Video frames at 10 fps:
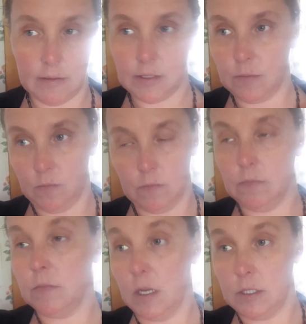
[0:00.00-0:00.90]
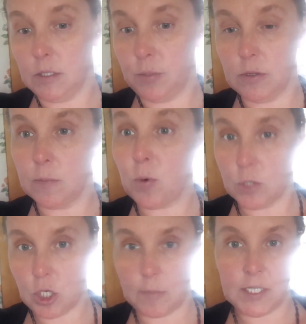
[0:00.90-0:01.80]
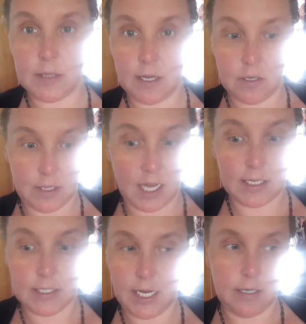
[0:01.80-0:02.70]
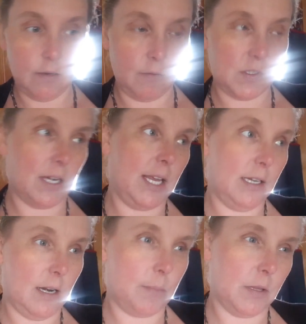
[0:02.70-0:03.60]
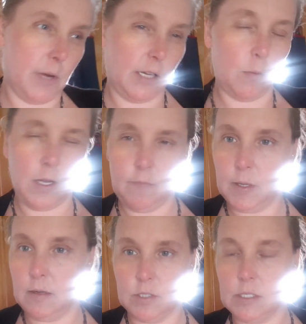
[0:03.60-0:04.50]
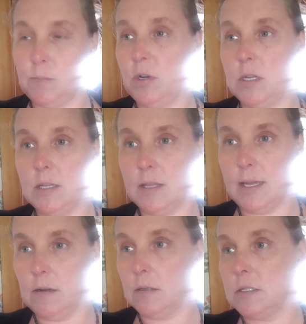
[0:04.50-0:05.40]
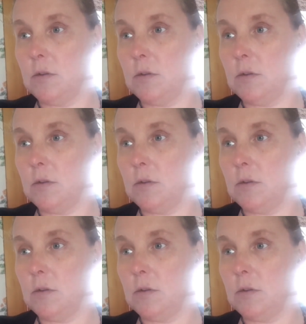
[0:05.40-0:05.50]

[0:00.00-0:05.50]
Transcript: It's, I just put the pork chops in there in that container. I was going to heat it up in the microwave, but I'll just put it in there.